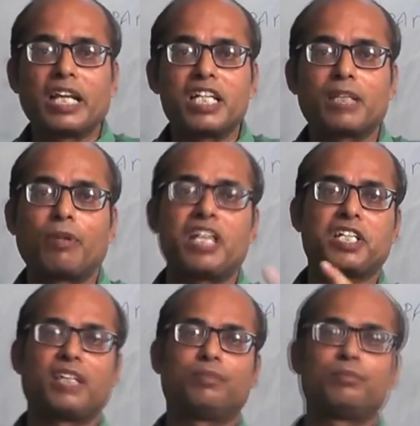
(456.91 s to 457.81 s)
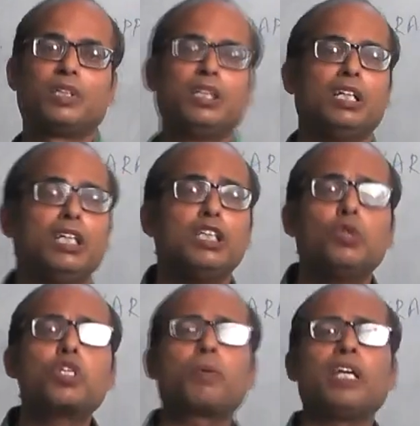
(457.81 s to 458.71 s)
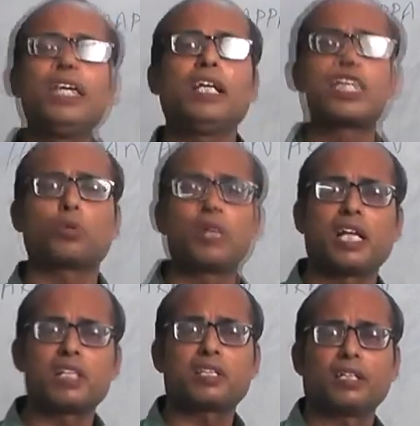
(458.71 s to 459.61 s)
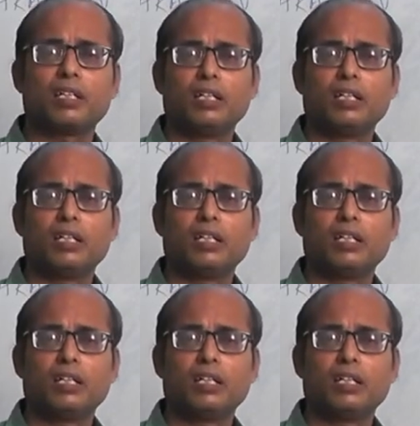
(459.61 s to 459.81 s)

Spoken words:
great civilization. Usually, historians